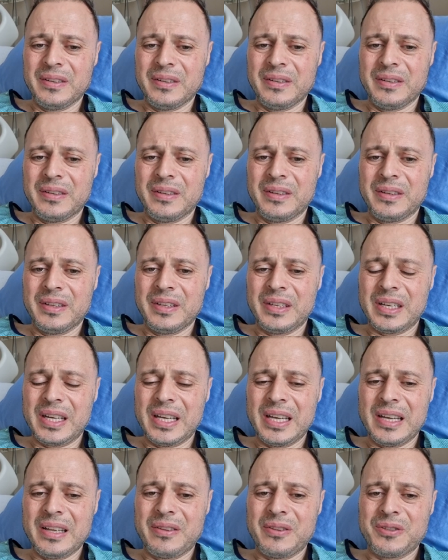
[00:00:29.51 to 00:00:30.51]
And I
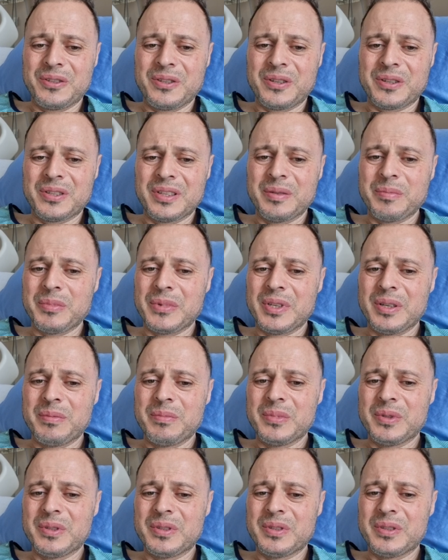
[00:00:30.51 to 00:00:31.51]
had the chest
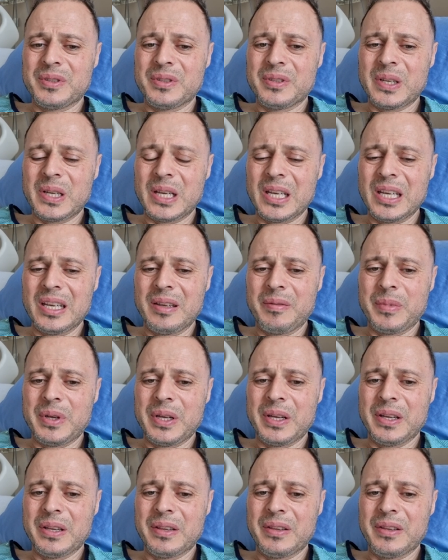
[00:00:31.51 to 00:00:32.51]
symptoms. I am
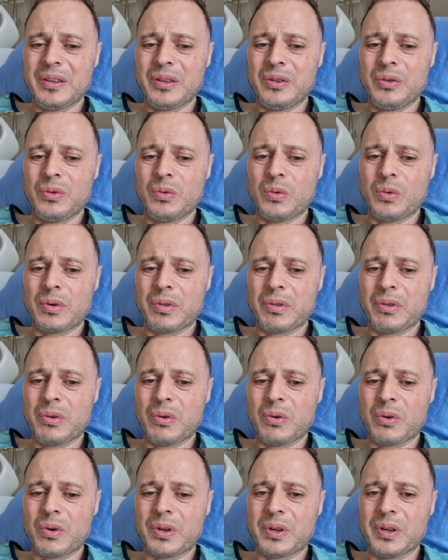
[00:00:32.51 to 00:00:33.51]
at North
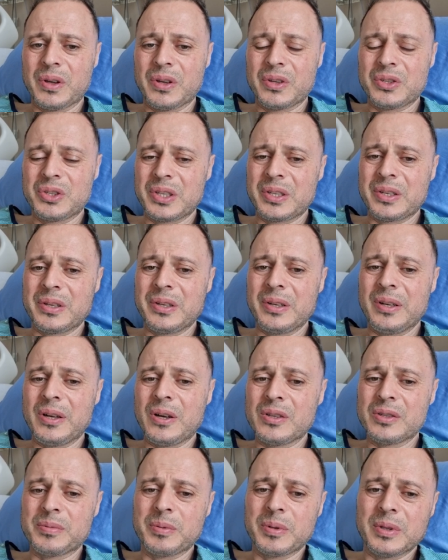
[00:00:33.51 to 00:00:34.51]
York General
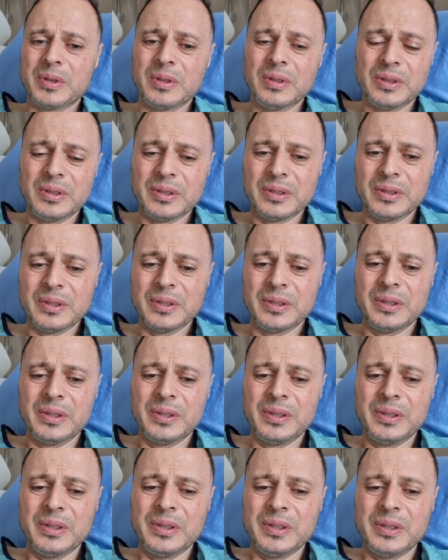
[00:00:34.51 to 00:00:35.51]
Hospital,
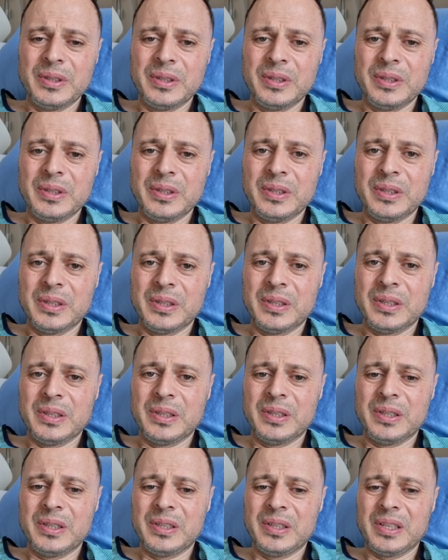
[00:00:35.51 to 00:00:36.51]

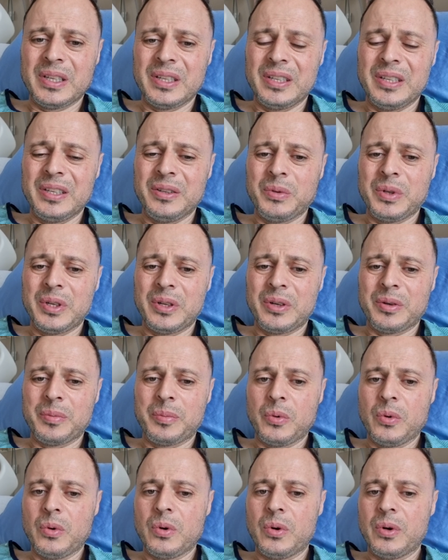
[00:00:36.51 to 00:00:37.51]
and I didn't want to
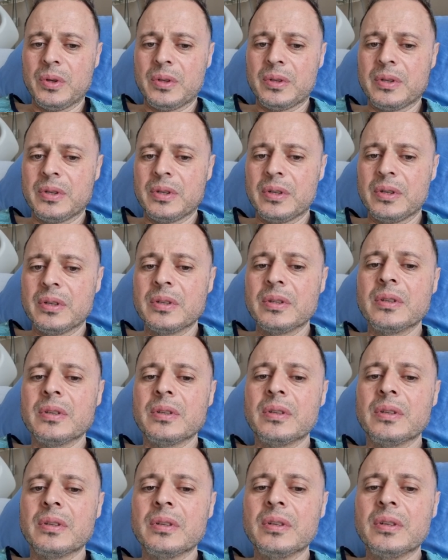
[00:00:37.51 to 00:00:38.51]
report,
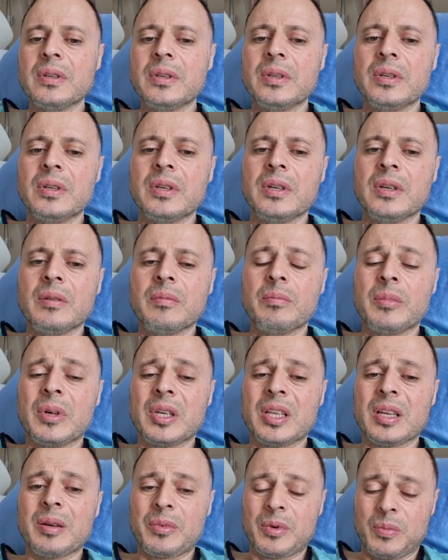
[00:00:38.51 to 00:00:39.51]

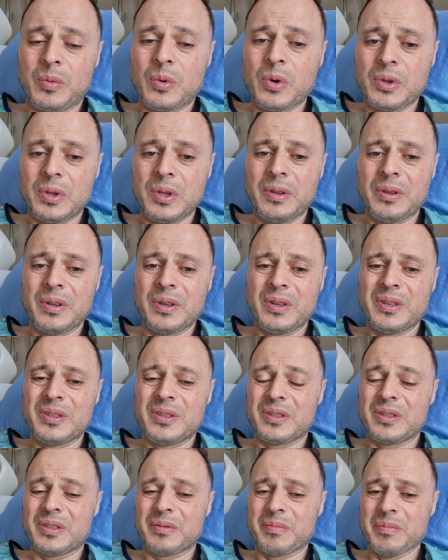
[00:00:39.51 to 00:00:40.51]
but I'm reporting
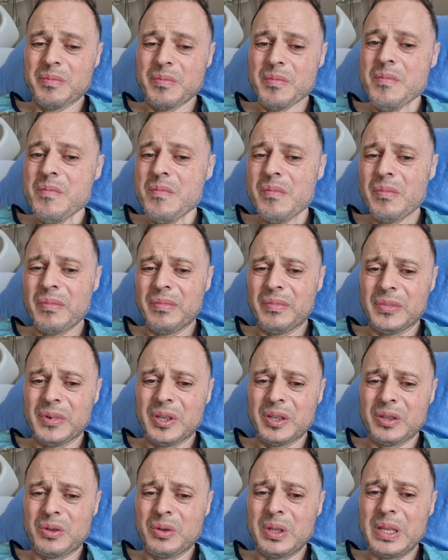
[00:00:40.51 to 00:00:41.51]
this.
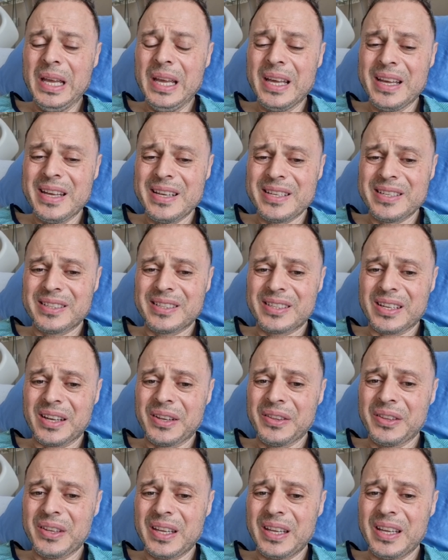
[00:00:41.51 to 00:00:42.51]
Today is
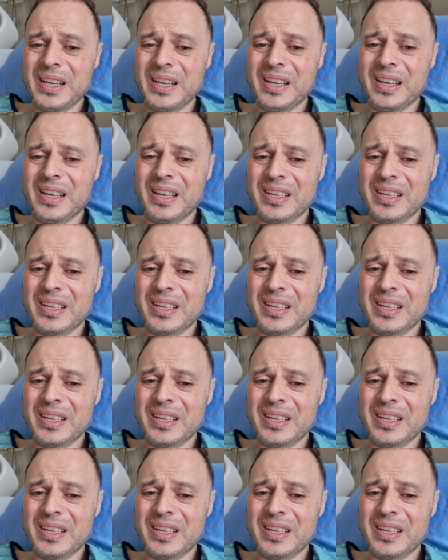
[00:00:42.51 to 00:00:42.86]
Sunday.